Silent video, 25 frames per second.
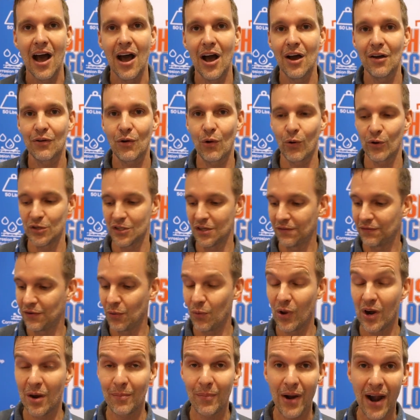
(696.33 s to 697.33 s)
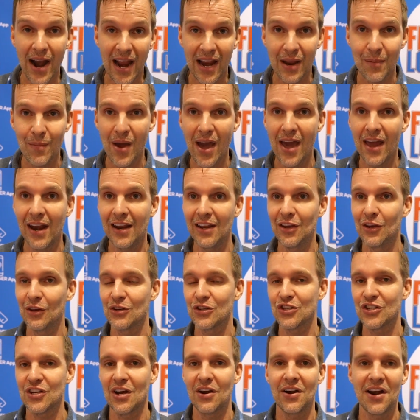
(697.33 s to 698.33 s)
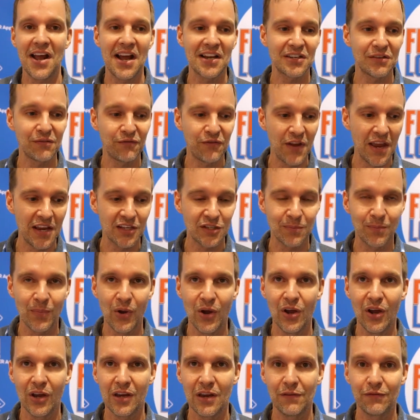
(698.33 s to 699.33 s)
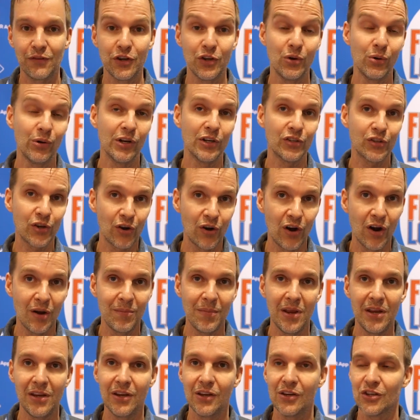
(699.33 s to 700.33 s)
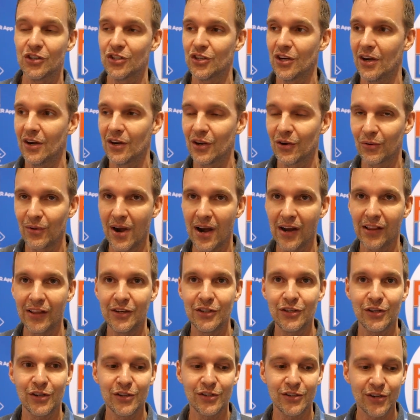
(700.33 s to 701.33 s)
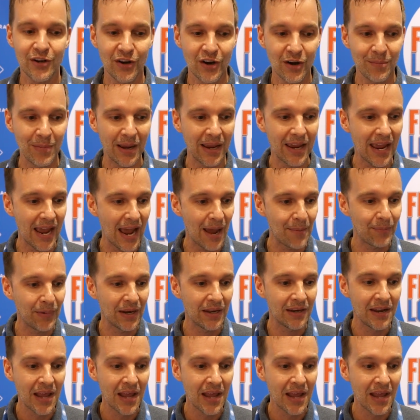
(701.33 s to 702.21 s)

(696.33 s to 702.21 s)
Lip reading: Of course, if you want to brag about it, you can share it out to Facebook. If you're doing a tournament, you can share it directly to your tournament captain.